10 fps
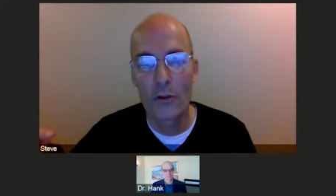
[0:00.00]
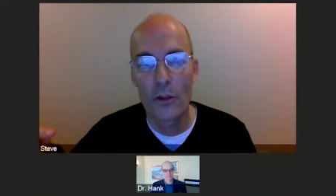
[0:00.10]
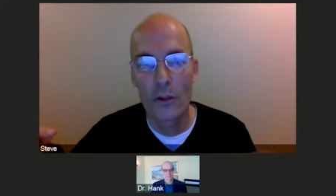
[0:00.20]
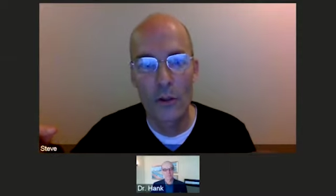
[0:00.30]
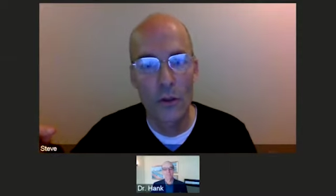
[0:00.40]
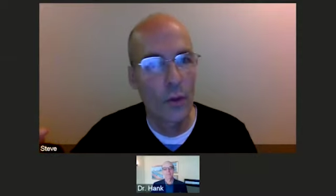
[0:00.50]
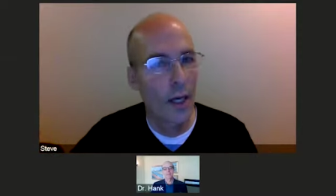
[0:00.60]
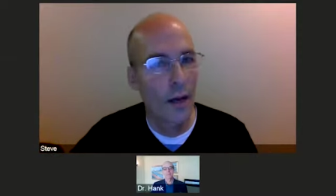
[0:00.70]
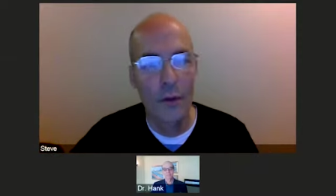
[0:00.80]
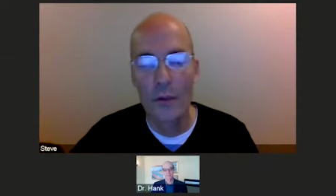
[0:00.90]
to do
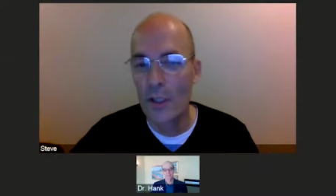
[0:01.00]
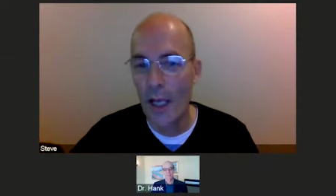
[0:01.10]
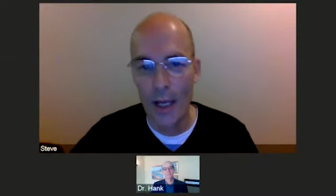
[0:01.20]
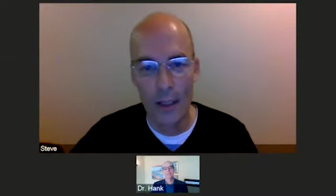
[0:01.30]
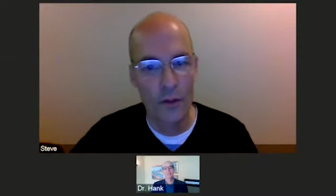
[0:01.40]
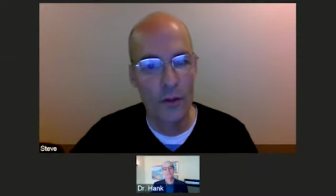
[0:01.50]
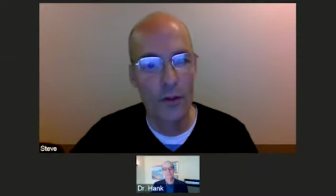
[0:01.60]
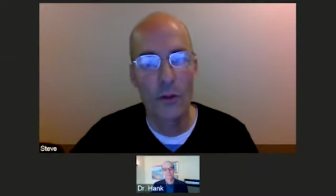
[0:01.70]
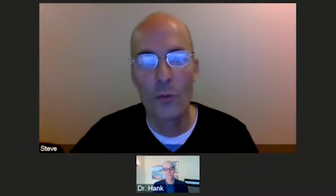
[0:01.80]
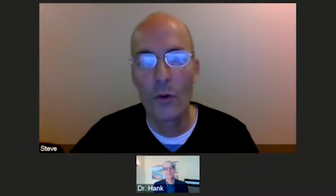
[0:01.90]
whatever it takes
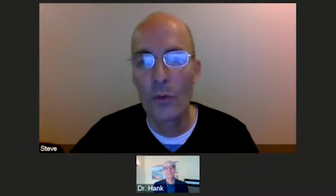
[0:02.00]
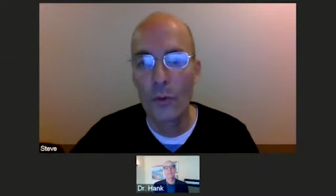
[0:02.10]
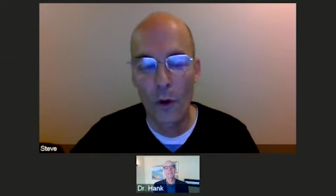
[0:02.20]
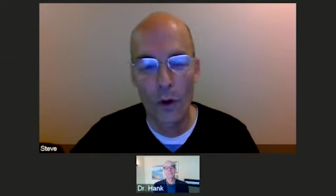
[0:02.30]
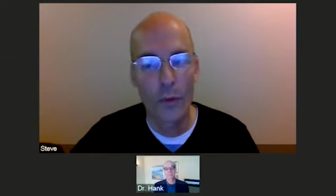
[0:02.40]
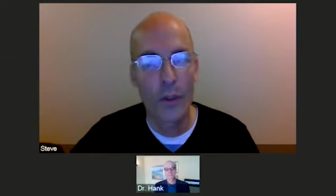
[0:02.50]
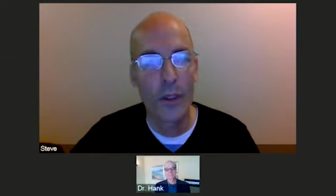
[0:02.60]
to move forward.